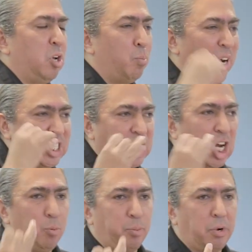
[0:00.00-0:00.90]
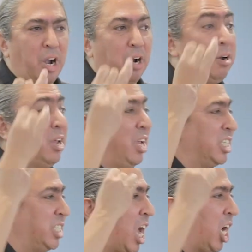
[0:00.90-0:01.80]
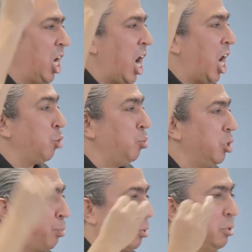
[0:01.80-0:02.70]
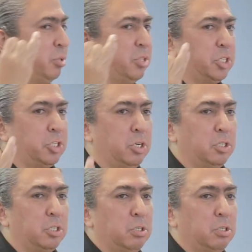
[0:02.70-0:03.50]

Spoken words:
My second prayer is that God will prune the church.